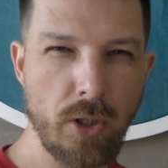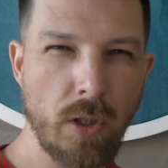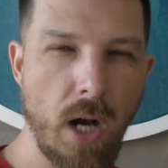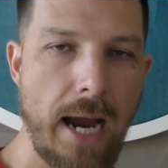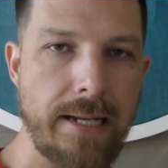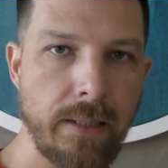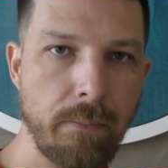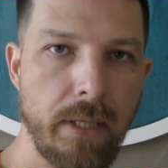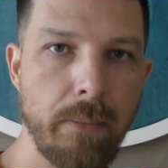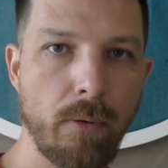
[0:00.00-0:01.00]
guiding
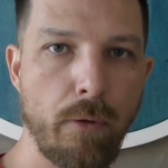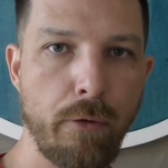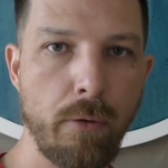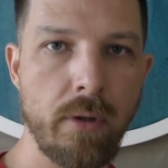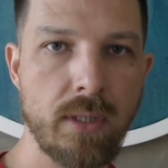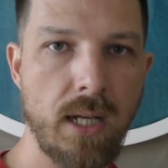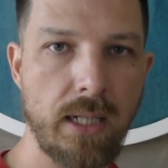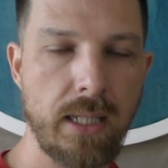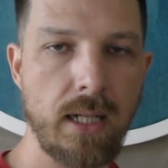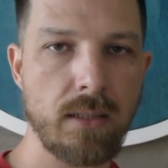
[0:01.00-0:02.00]
people through the
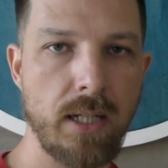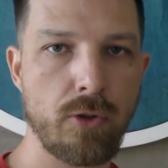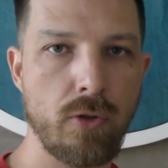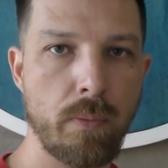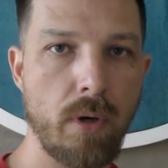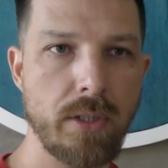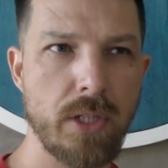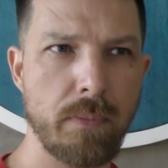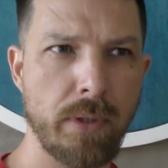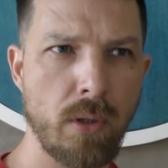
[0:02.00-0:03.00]
Sak Yant tattoo
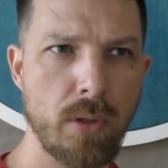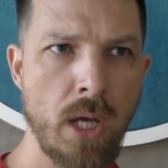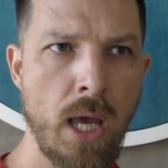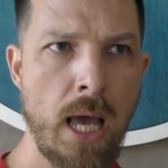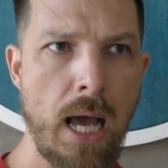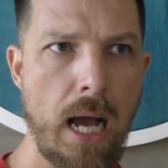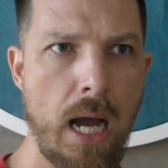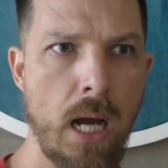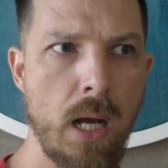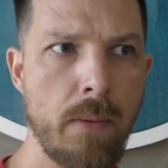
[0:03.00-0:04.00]
process, because
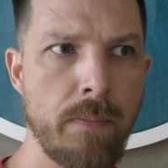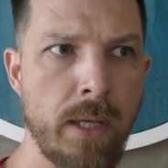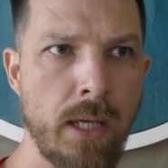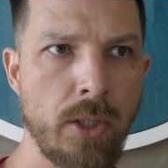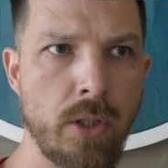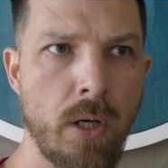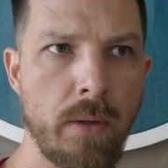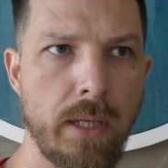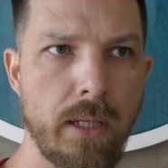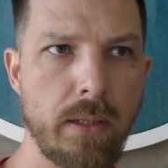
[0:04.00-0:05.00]

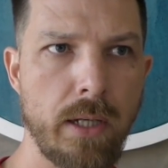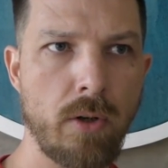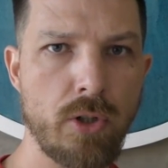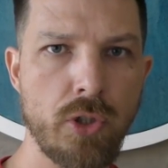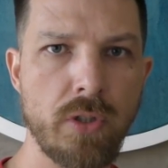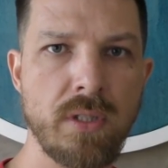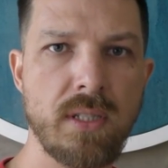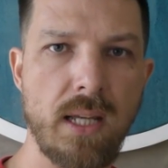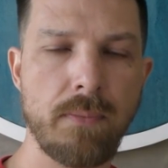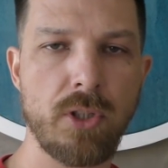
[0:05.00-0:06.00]
there are certain
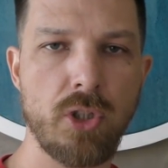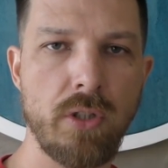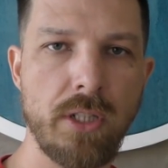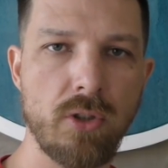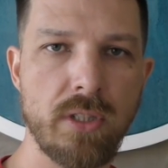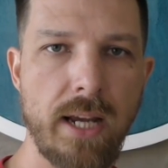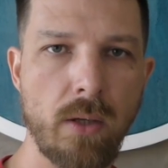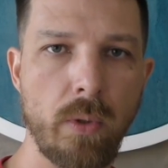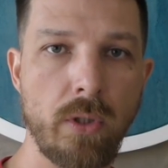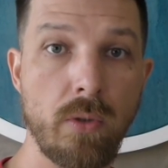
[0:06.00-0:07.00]
steps that you need to
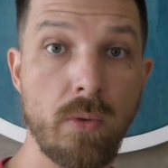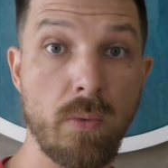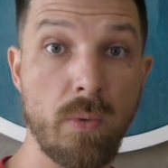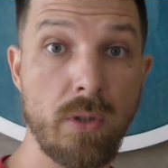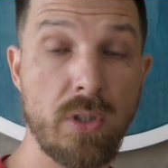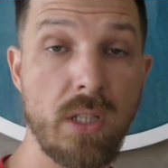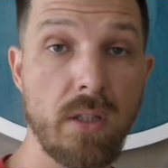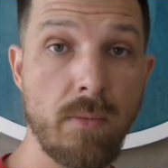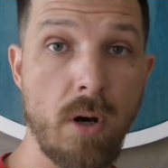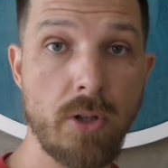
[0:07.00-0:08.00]
take when you see
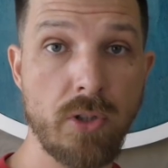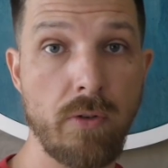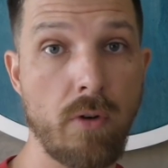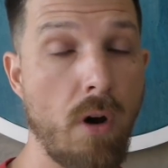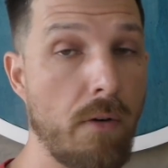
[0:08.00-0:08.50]
the master, or